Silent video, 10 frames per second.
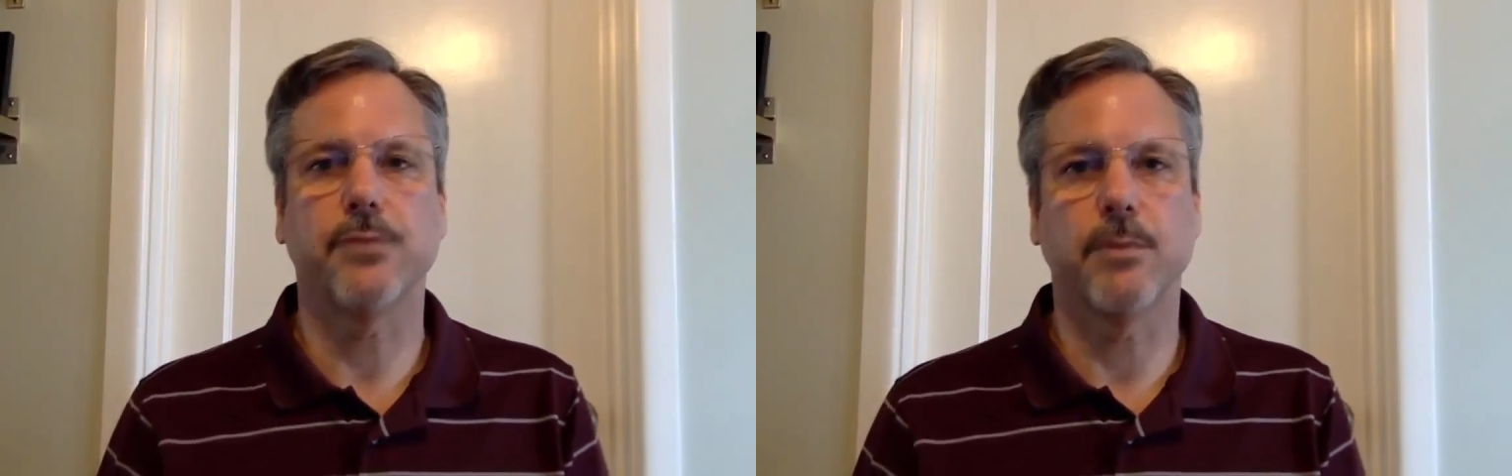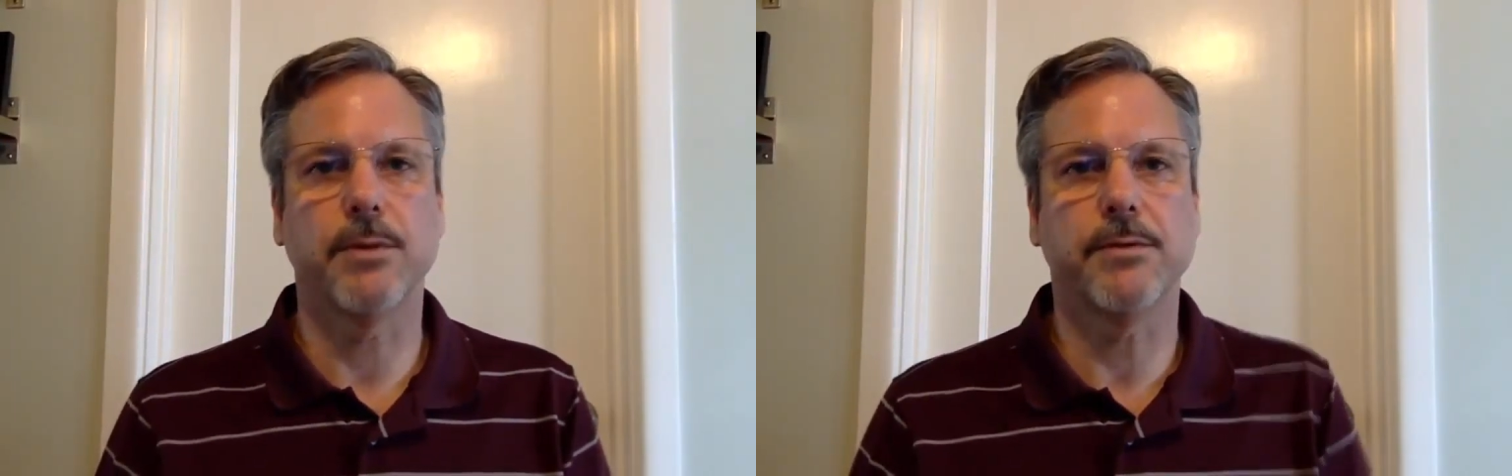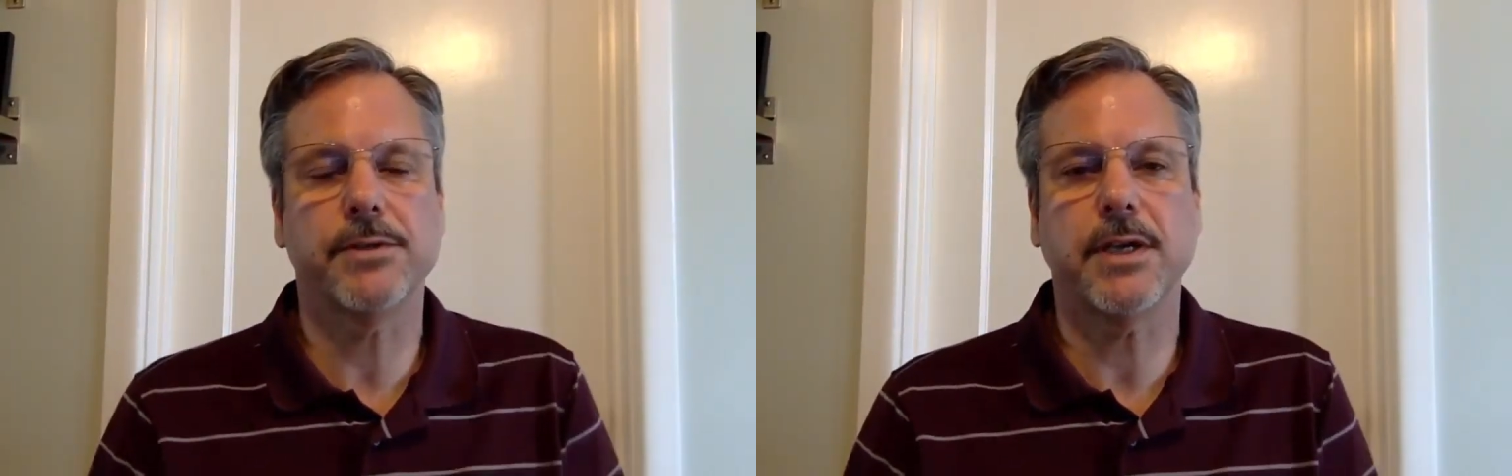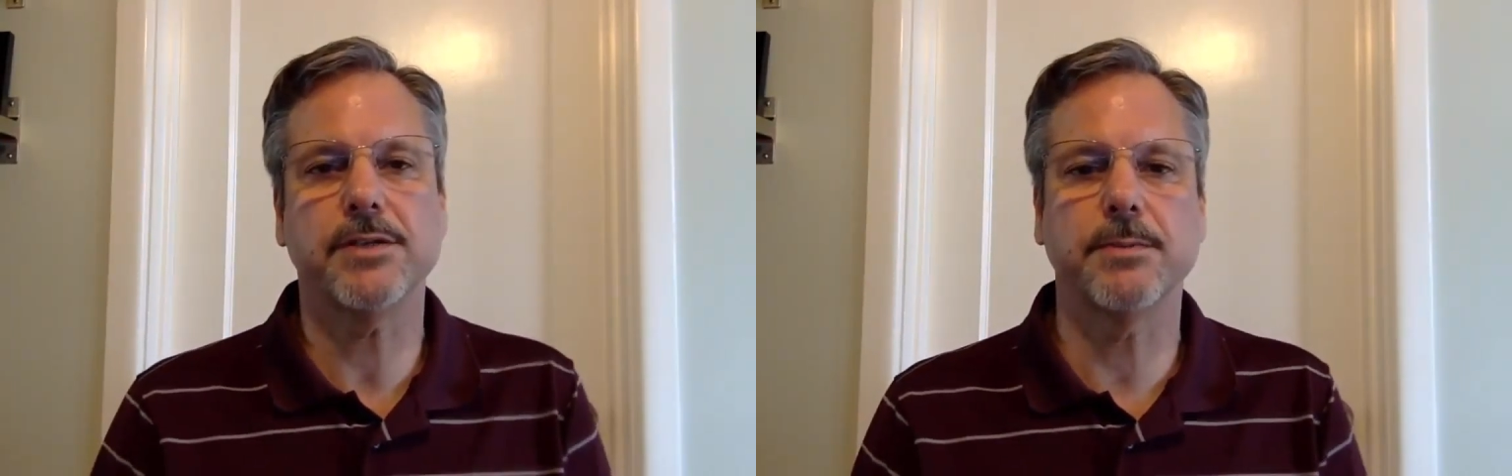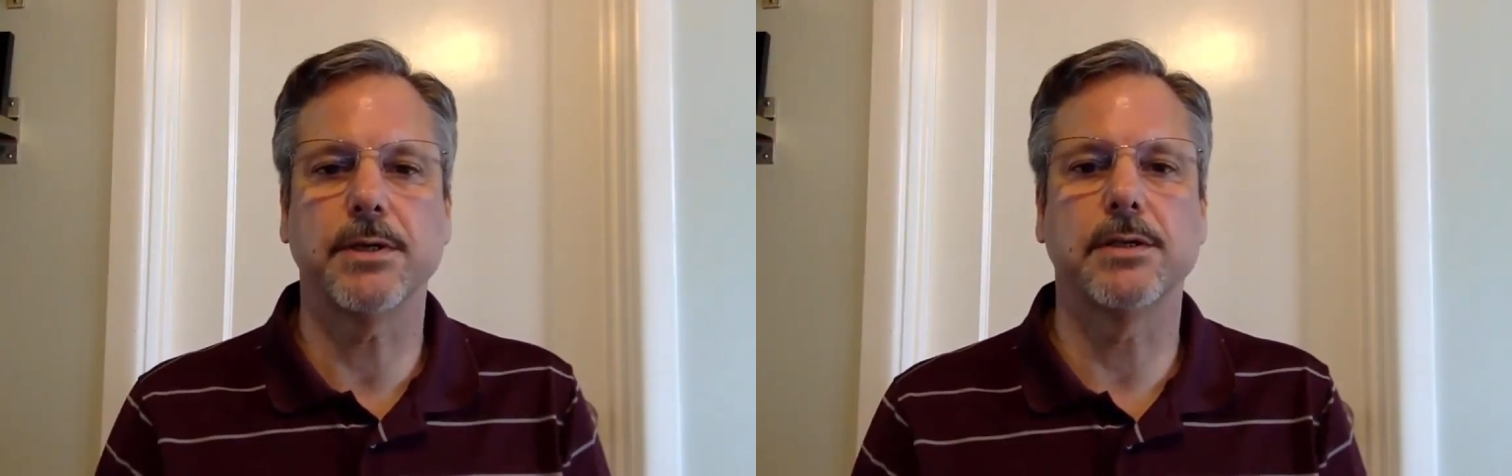formative
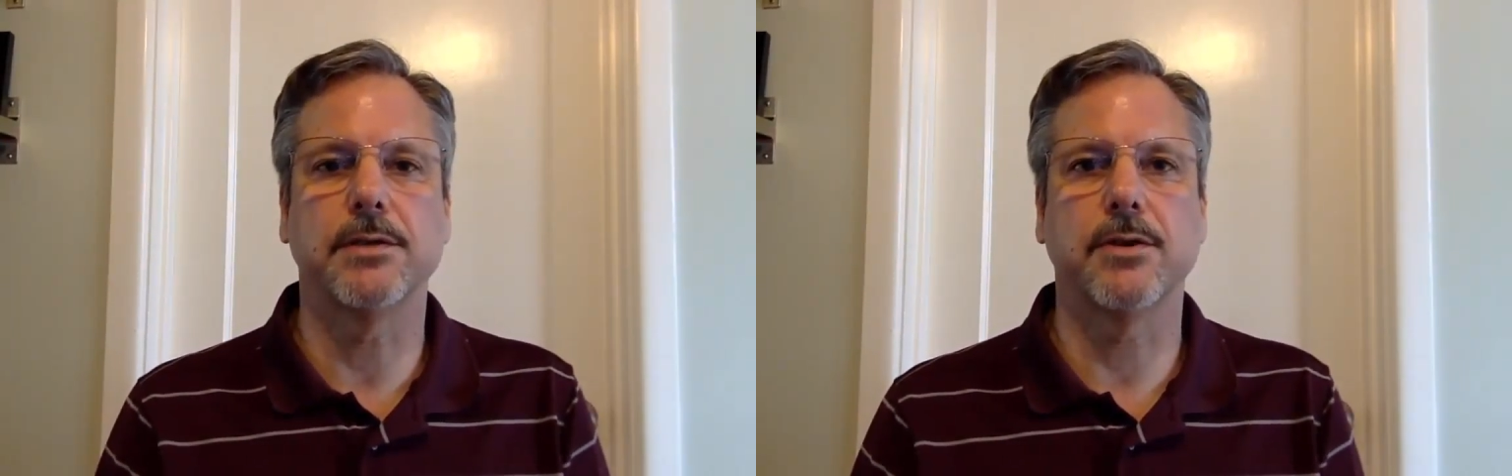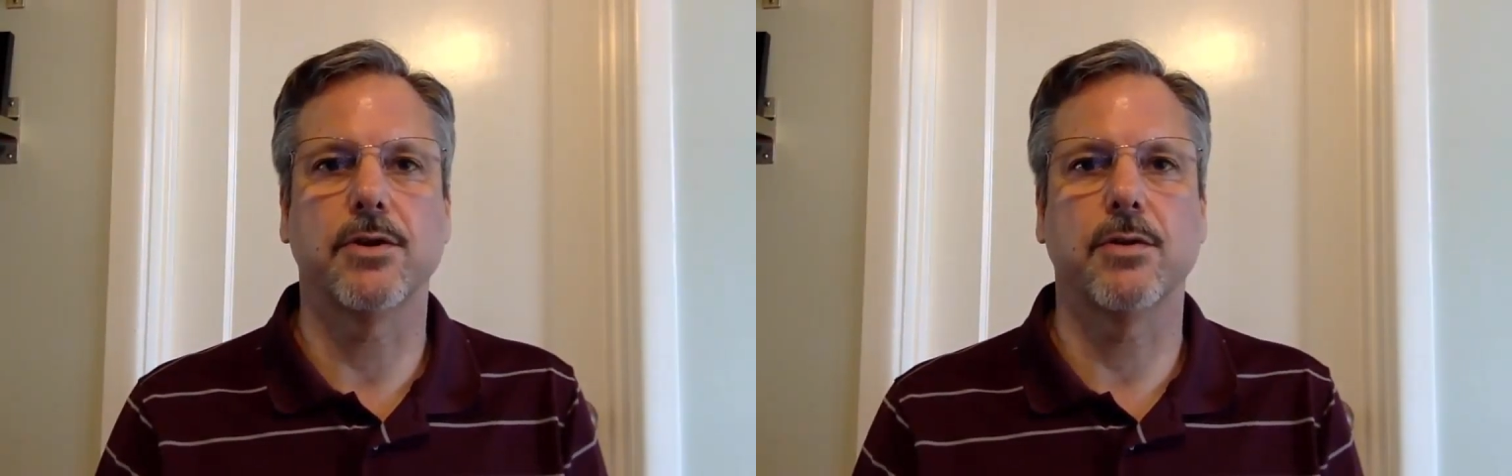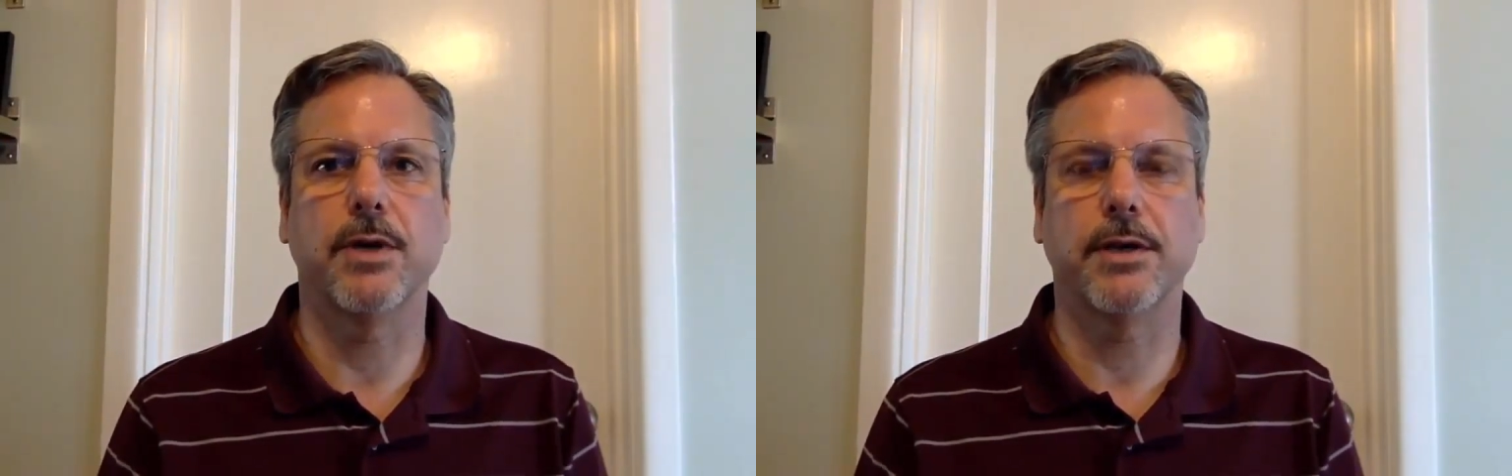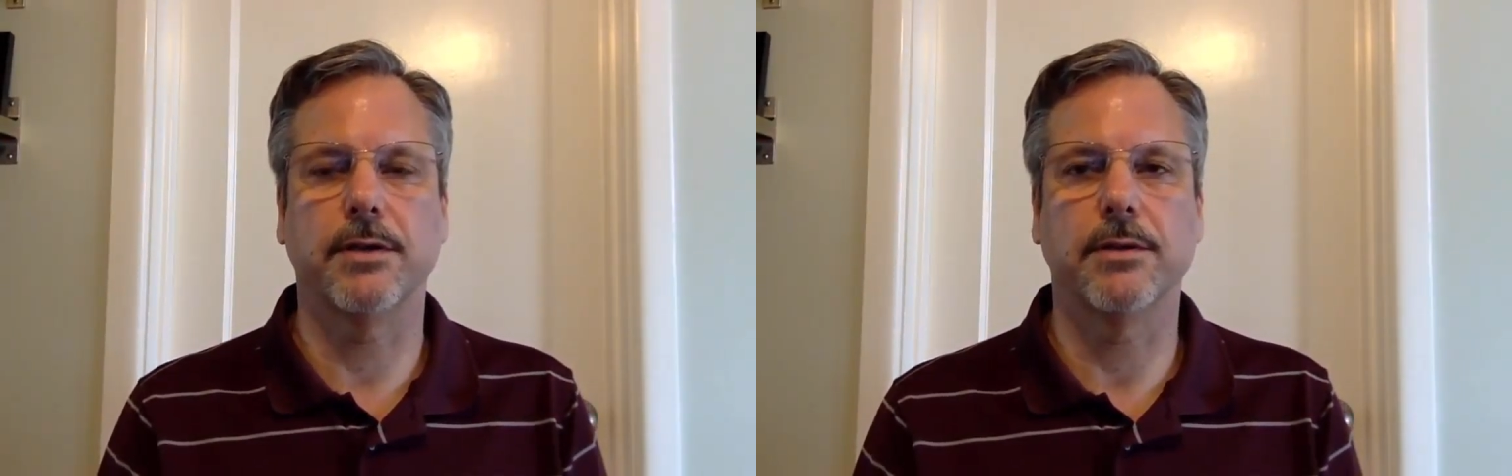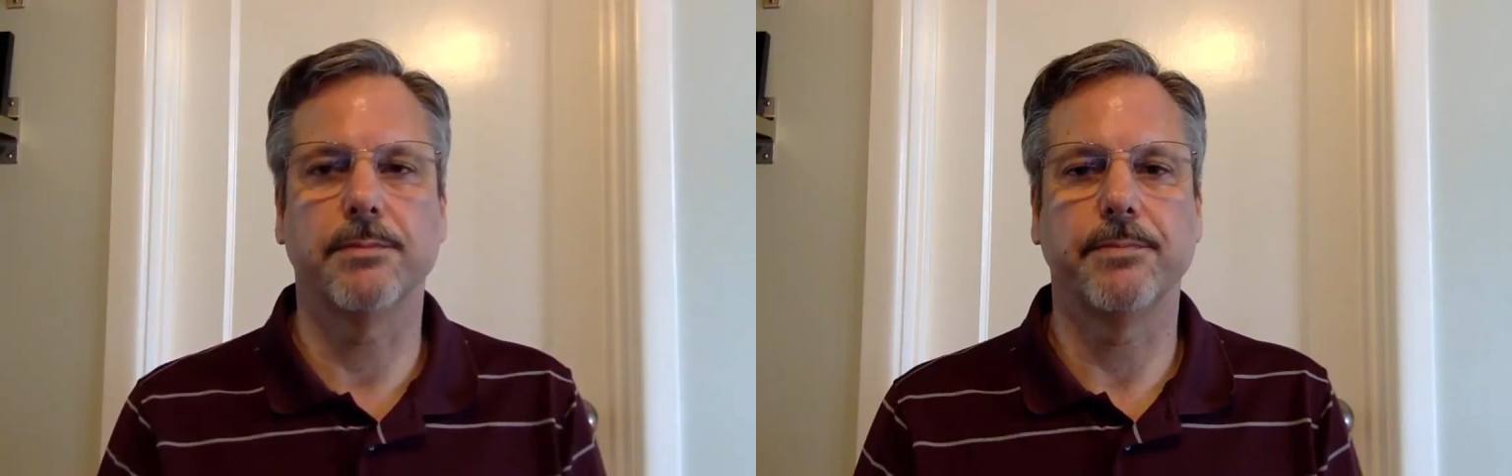assessment into their
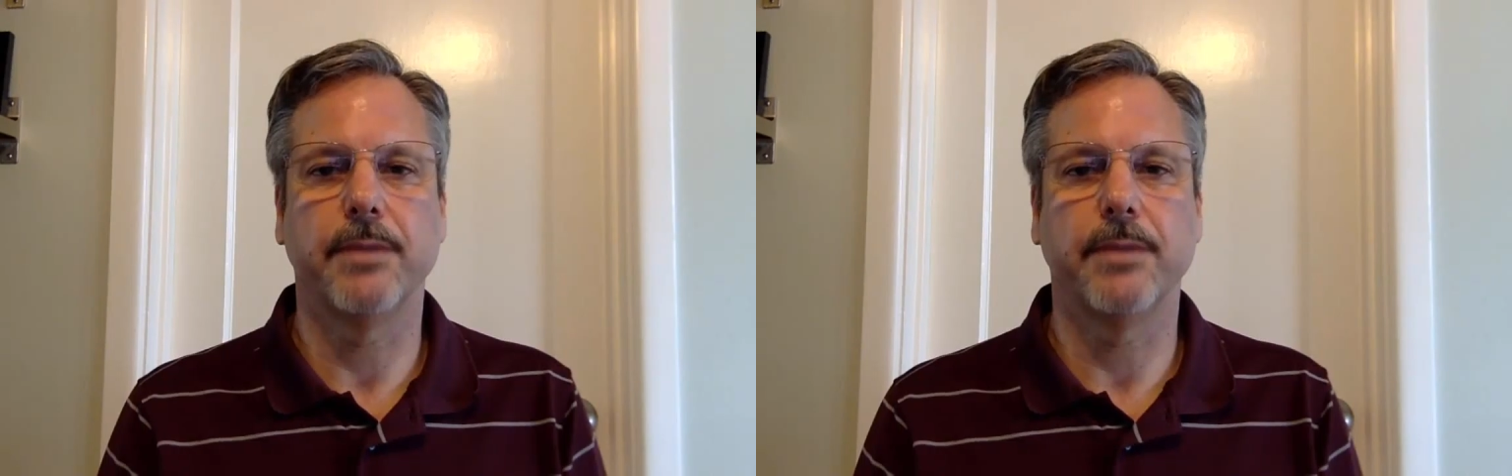curriculum?